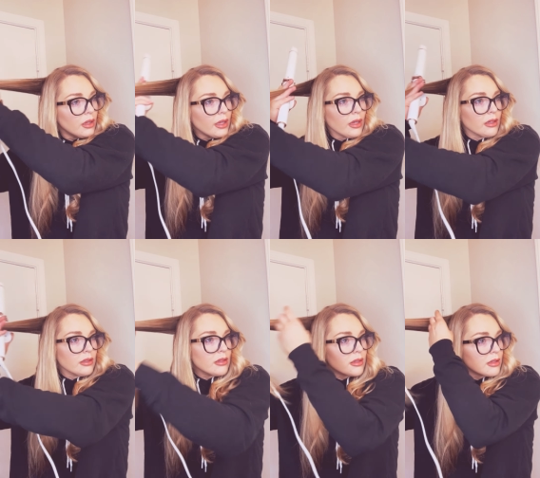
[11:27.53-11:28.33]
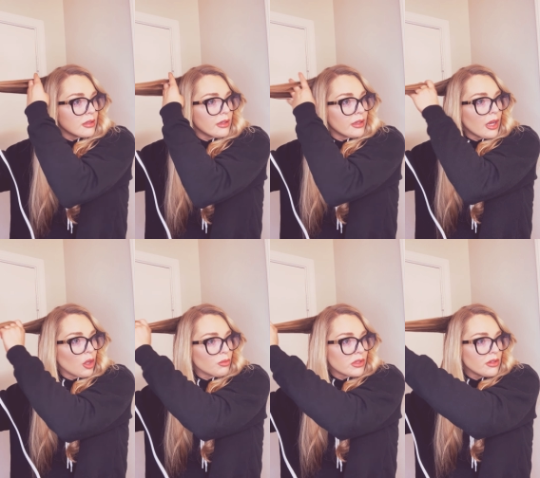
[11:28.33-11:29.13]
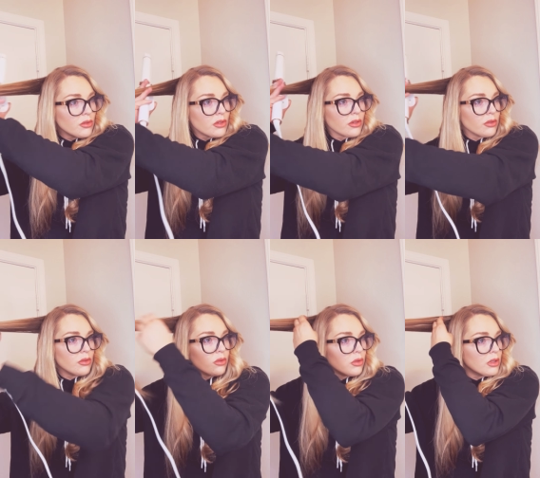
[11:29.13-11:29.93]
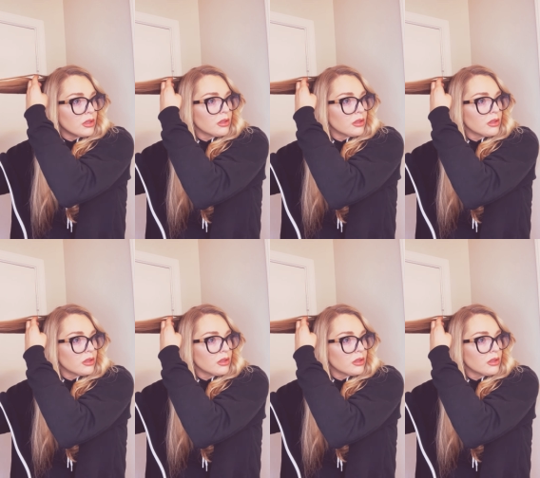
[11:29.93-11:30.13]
and it helps you to